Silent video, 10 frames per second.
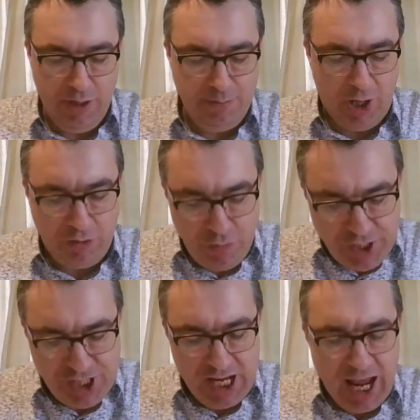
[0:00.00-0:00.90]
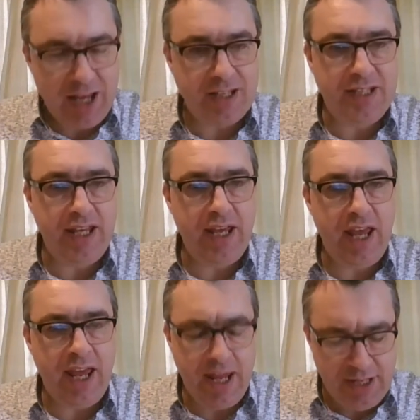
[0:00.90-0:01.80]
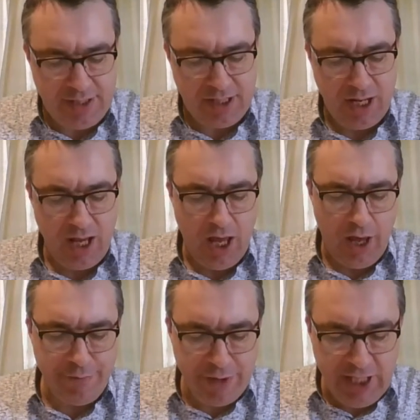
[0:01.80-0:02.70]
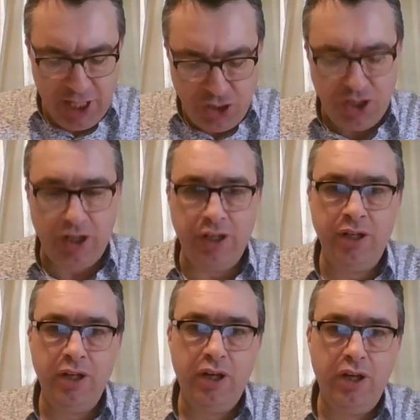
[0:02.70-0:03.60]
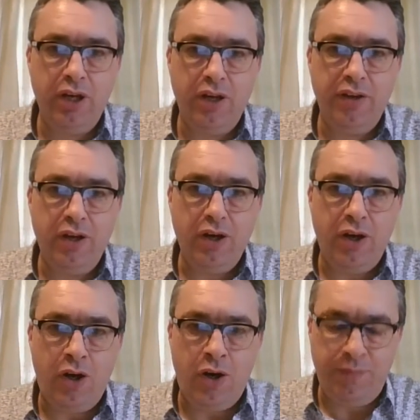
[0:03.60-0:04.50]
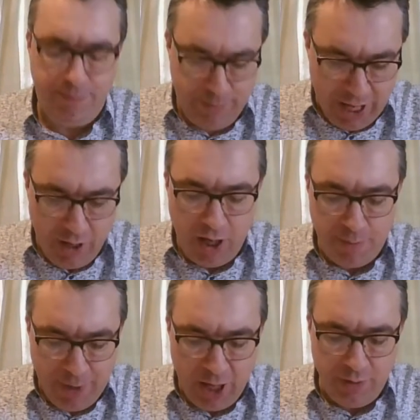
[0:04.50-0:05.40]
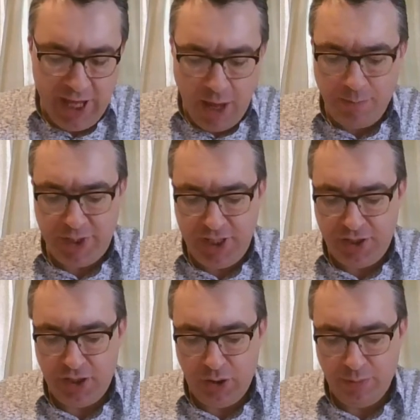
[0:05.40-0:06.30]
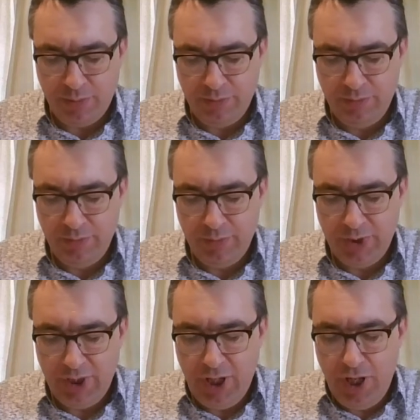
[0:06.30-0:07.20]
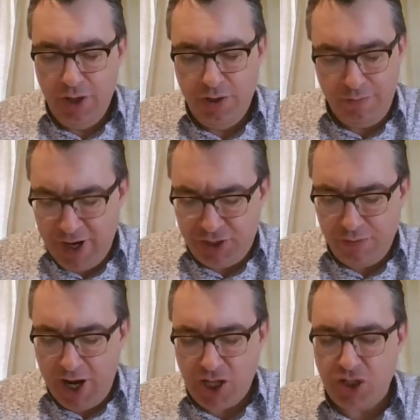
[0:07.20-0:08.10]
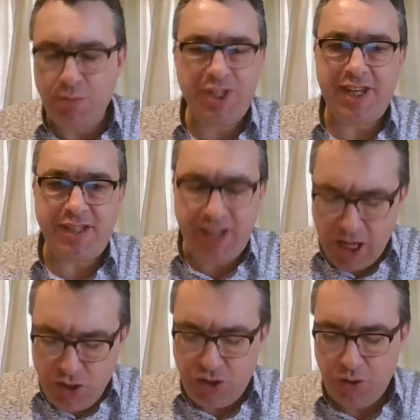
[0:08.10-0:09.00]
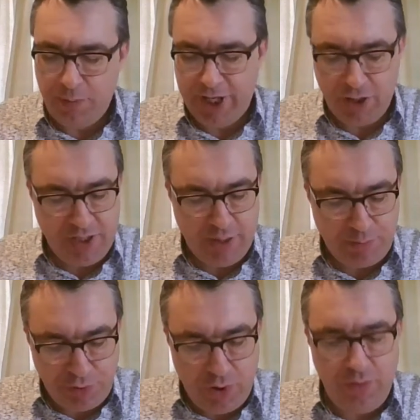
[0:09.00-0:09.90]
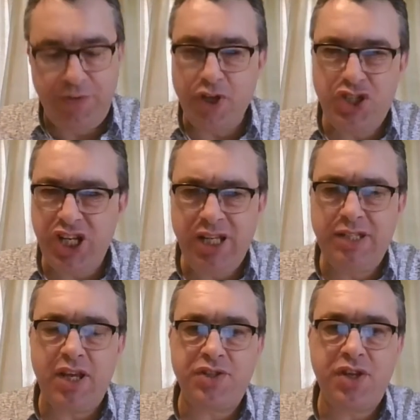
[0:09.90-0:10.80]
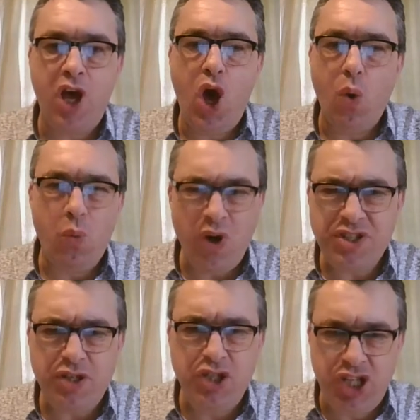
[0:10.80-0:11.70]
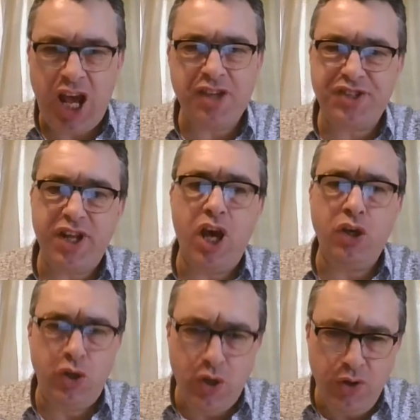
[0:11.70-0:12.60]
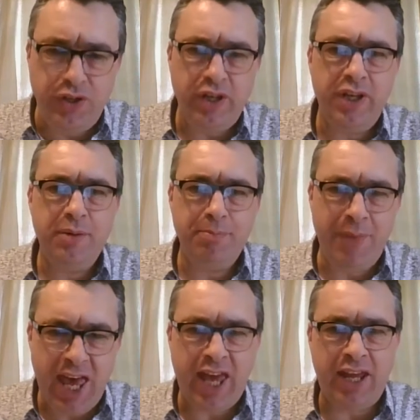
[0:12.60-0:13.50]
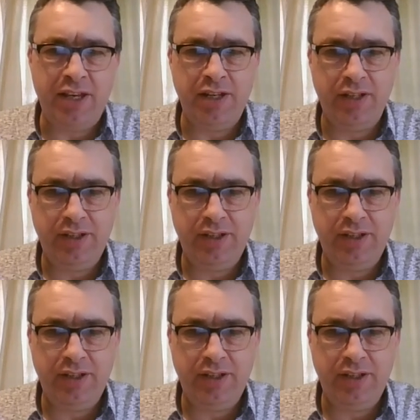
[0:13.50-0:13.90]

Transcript: But Christianity is a religion about the empty tomb. The resurrection was essential because it proved that Jesus wasn't just a good man,